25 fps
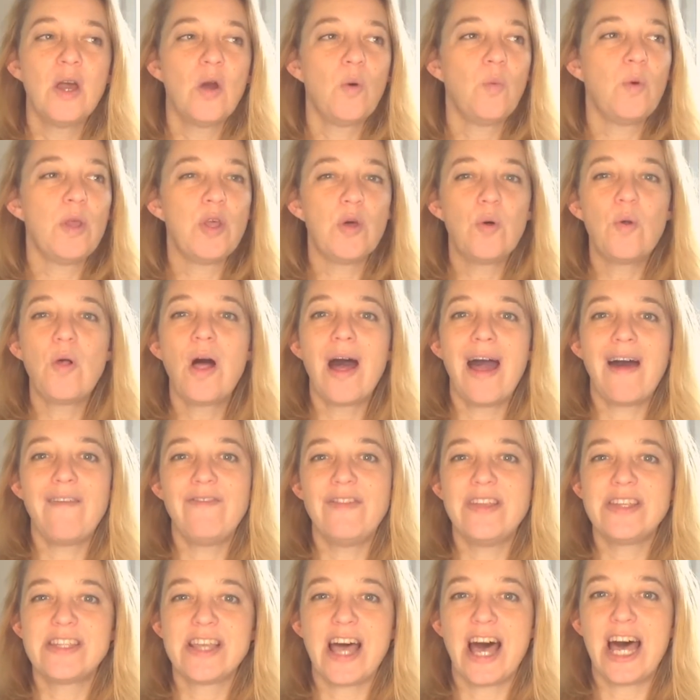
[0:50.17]
We all have
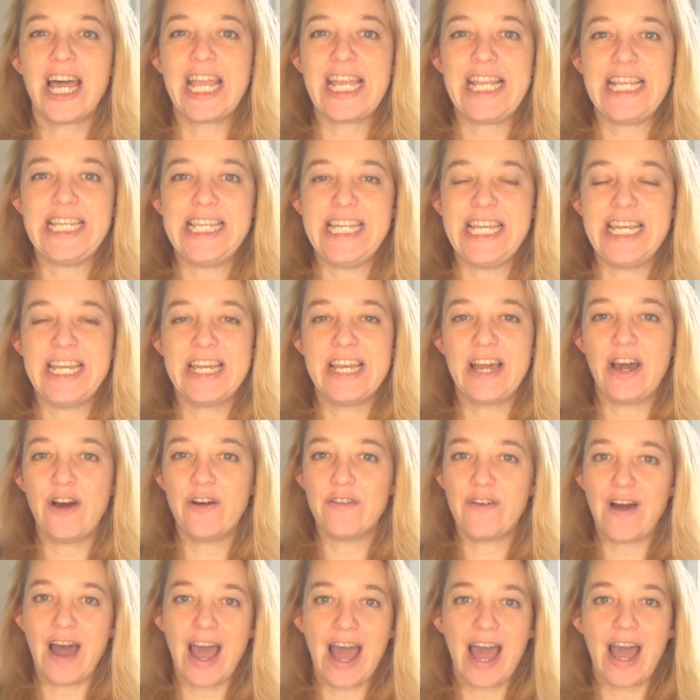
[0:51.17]
this idea
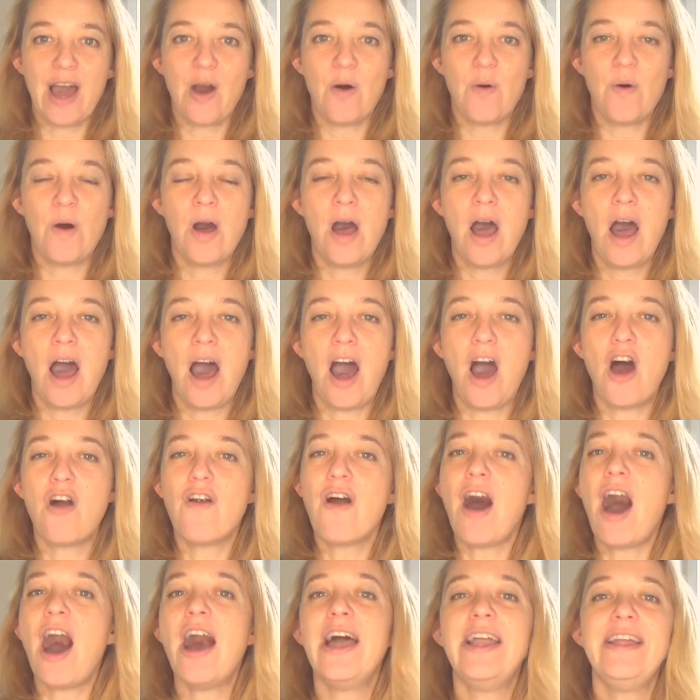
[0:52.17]
of how our
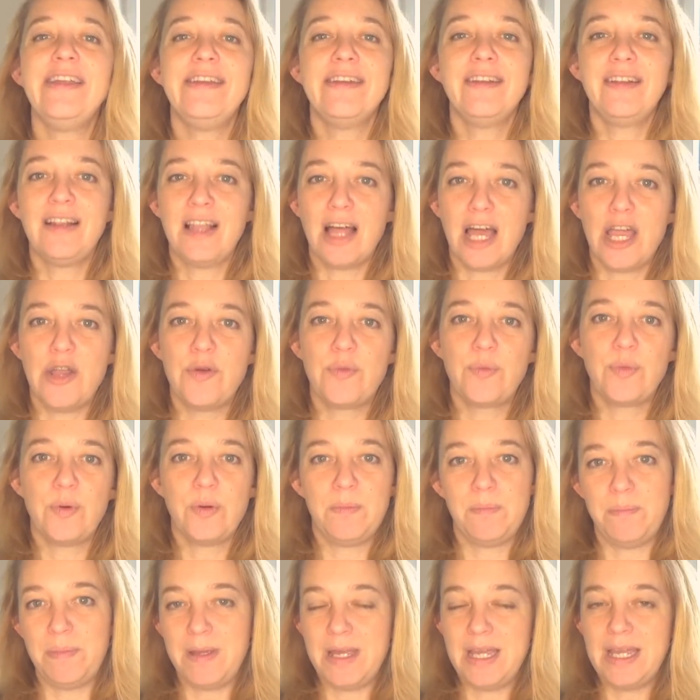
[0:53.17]
ideal life
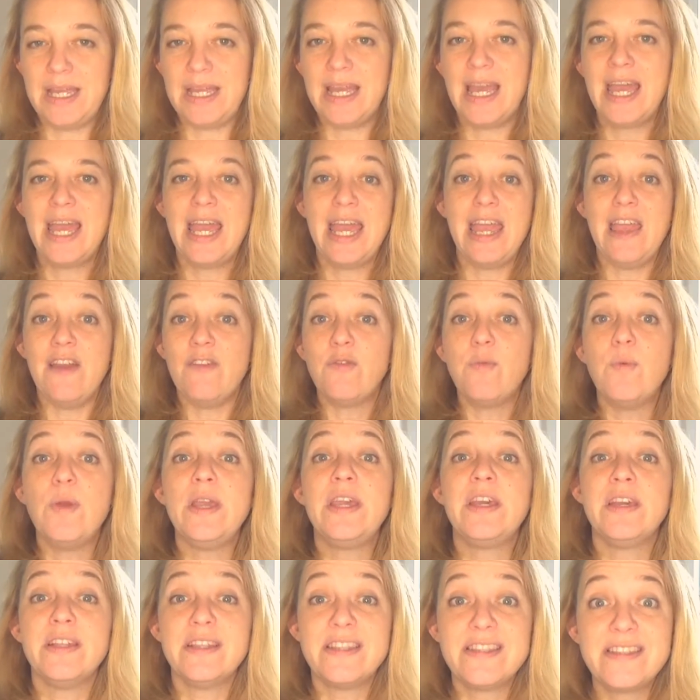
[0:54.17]
would be if we
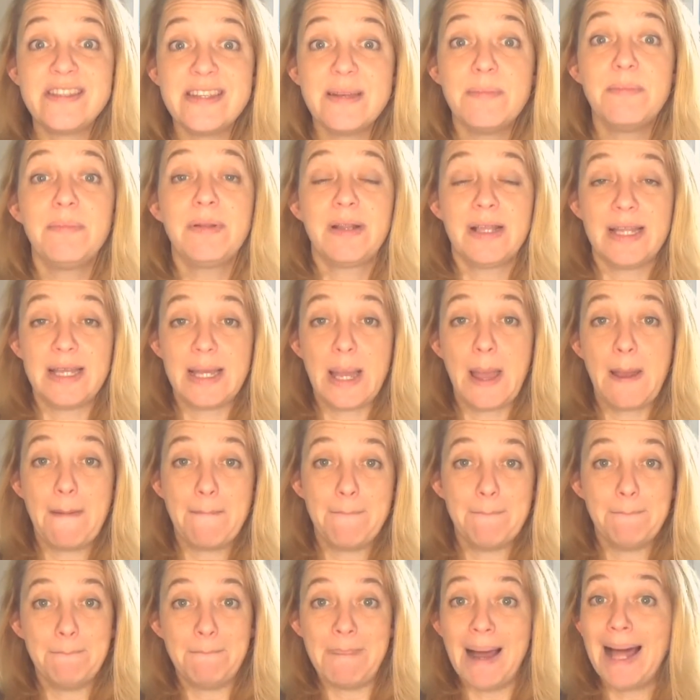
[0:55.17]
could simply
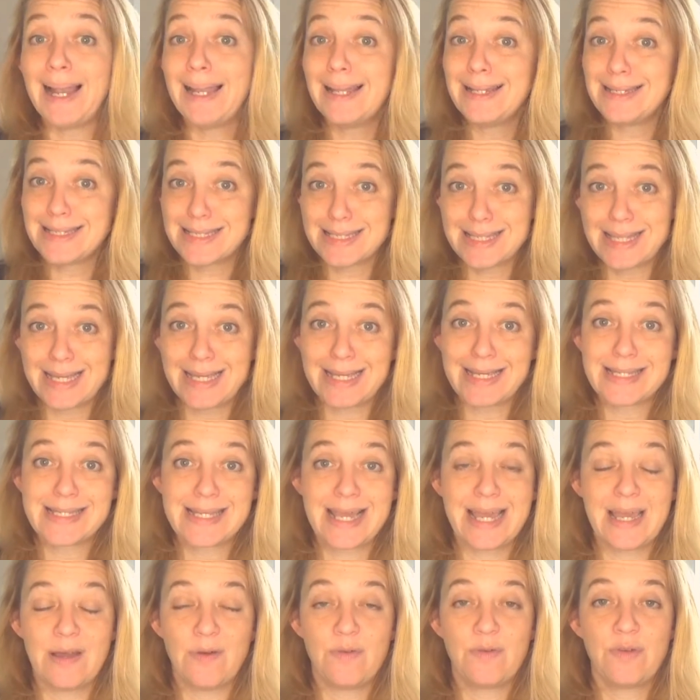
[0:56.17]
balance things
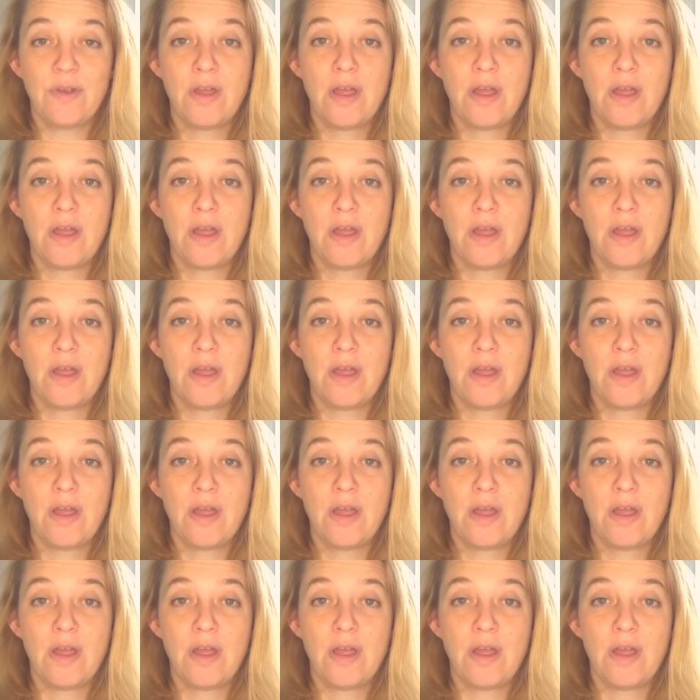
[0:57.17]
out.